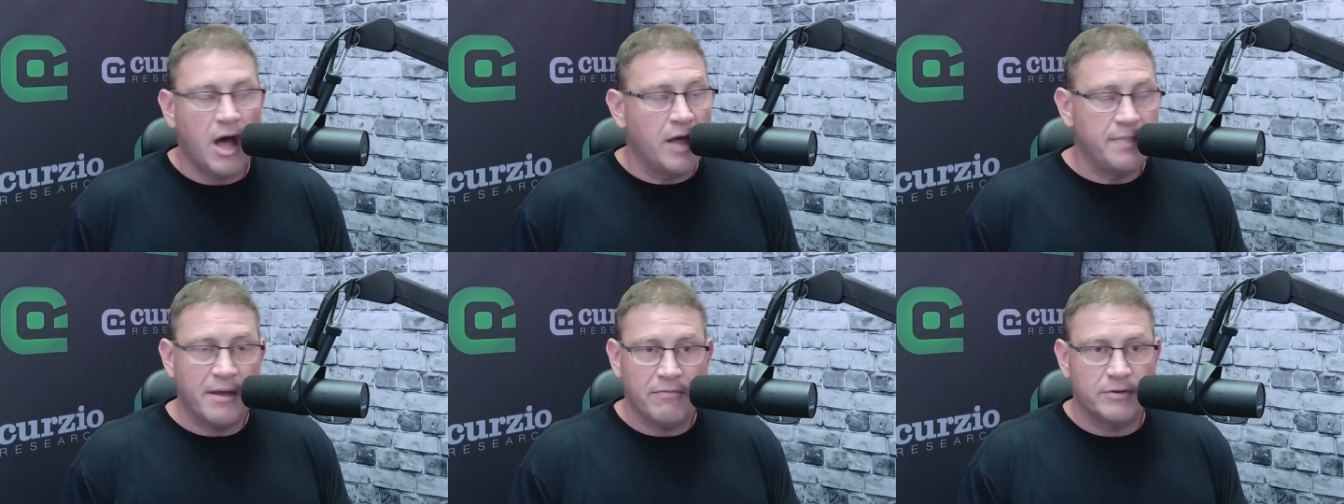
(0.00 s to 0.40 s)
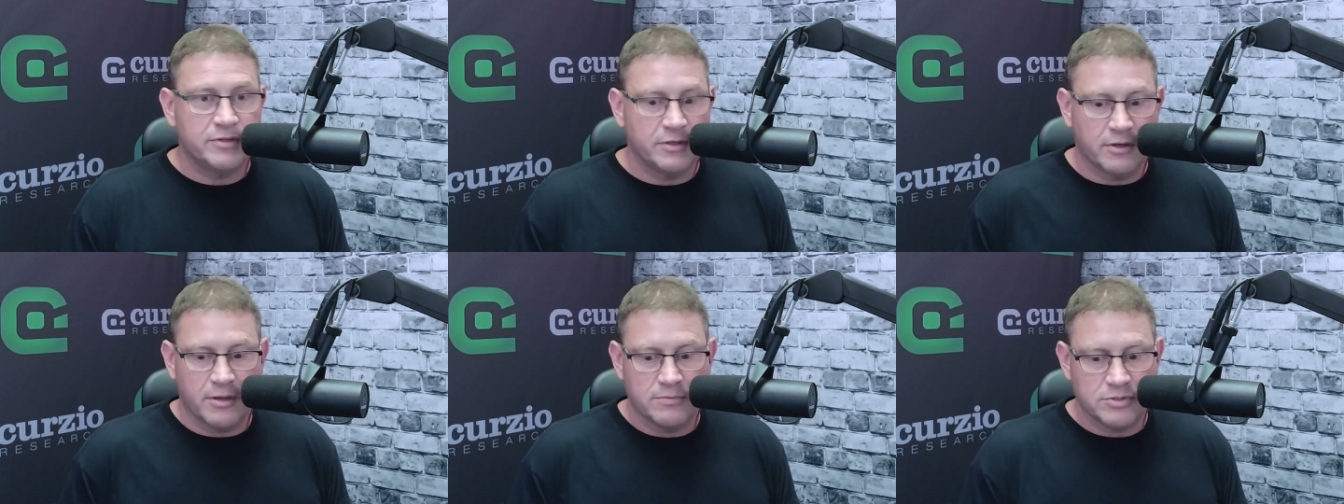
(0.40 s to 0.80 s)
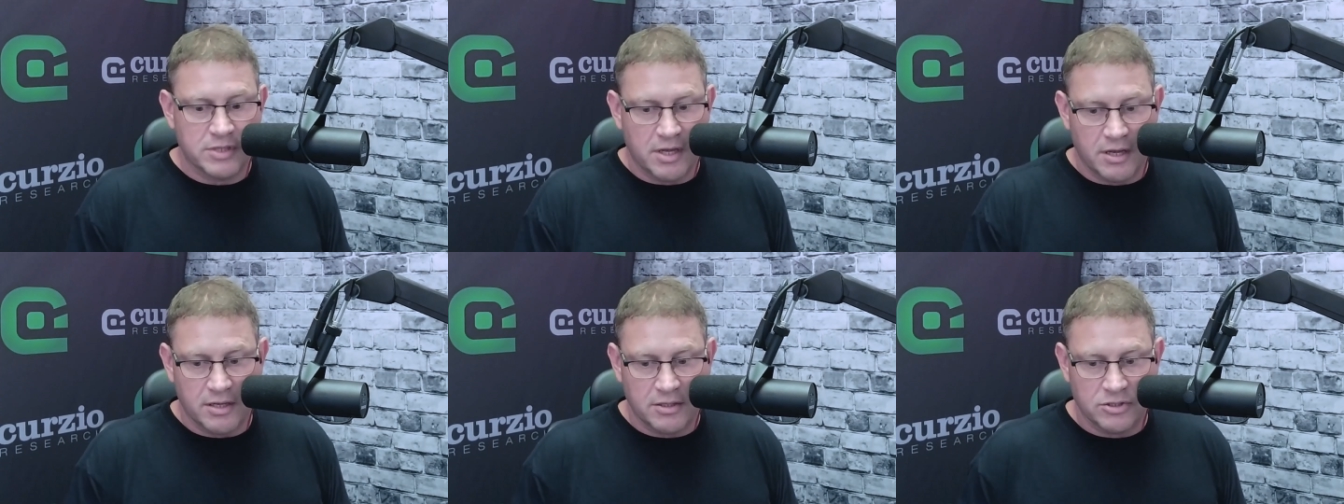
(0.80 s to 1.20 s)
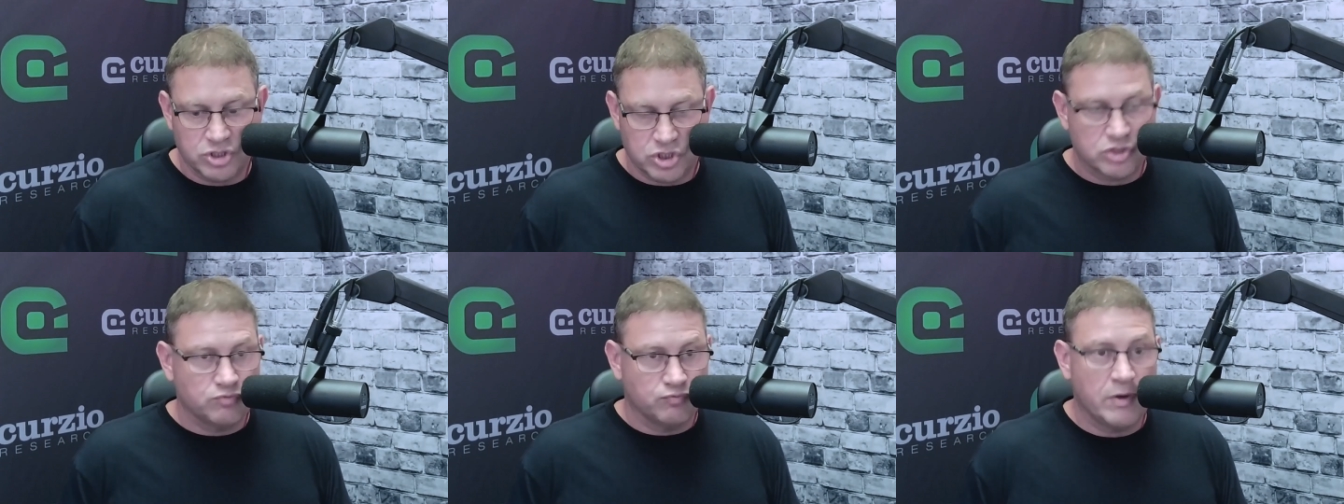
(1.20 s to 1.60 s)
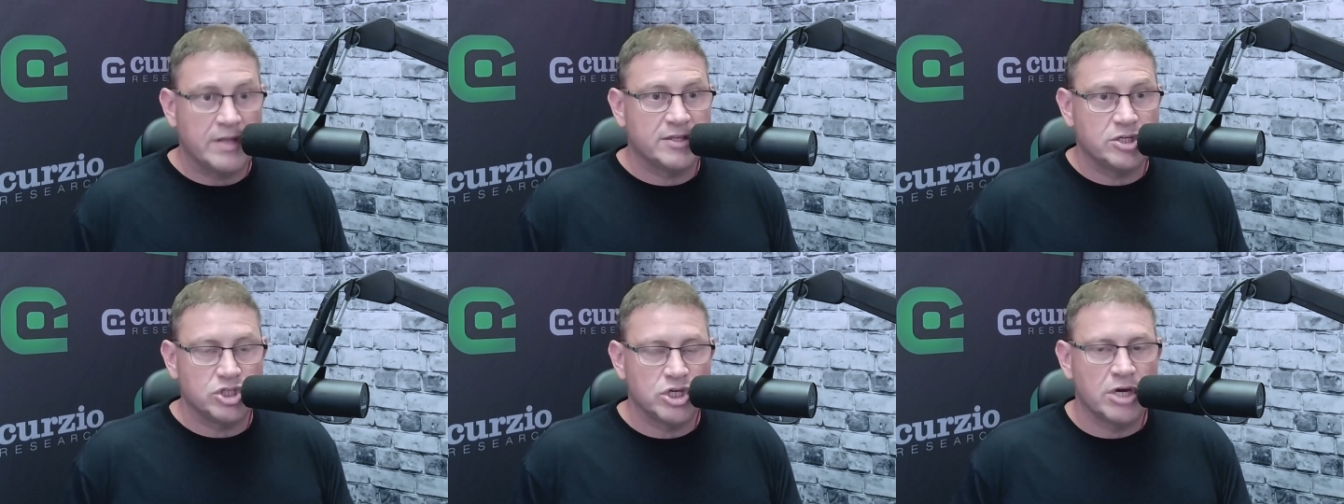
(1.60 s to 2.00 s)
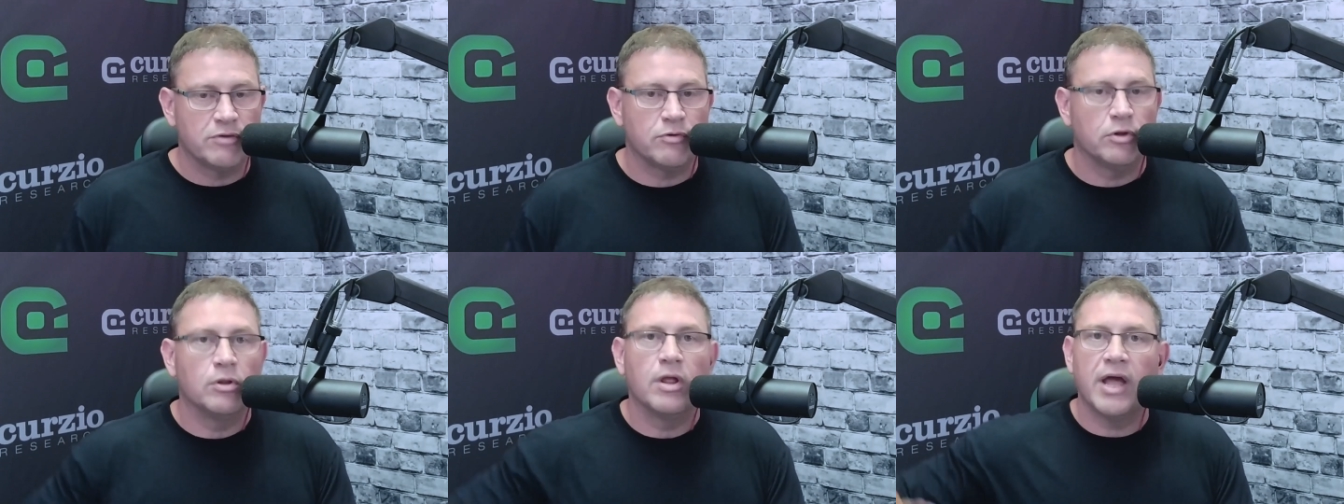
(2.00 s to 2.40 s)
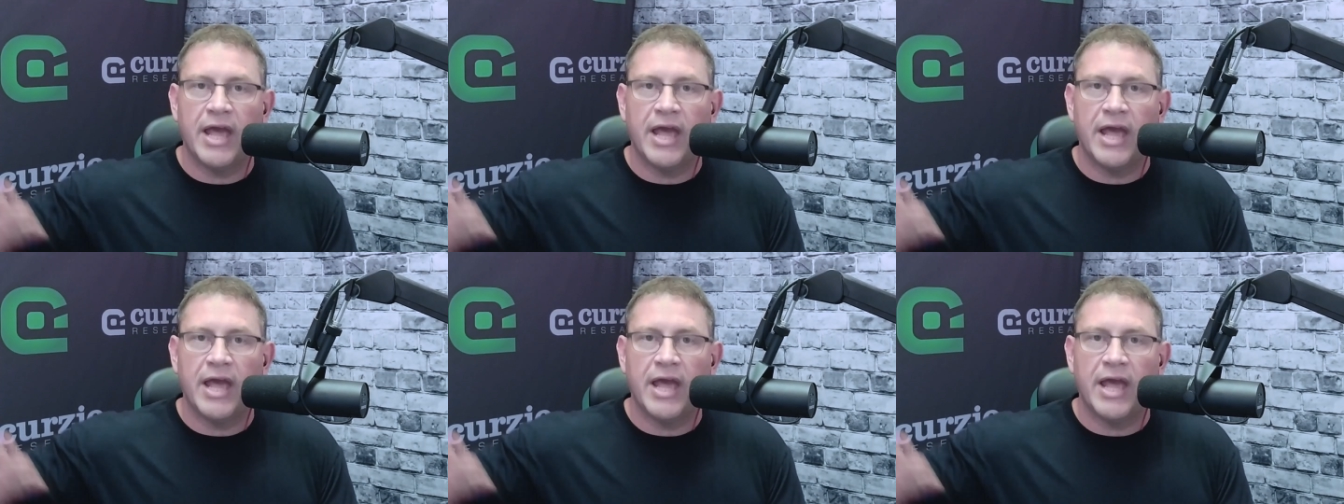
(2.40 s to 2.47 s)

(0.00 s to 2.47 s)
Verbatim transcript: uh, not rental incomes, uh, just rent in general.